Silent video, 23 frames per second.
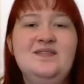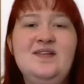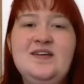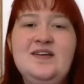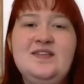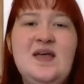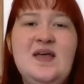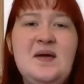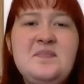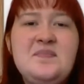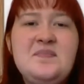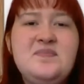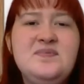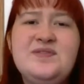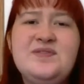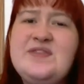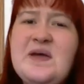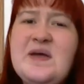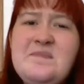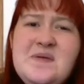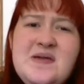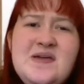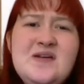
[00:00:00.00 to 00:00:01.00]
Like,
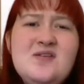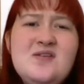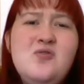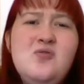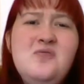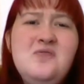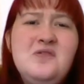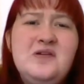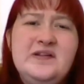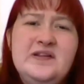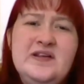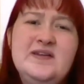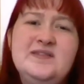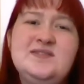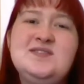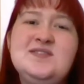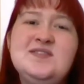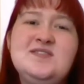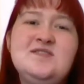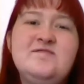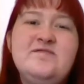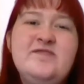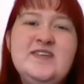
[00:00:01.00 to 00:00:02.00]
that'd be cool. It
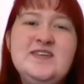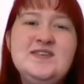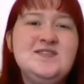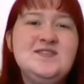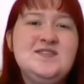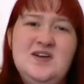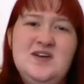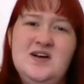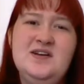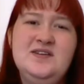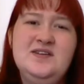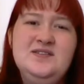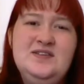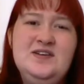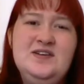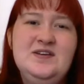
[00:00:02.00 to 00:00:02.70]
just feels good,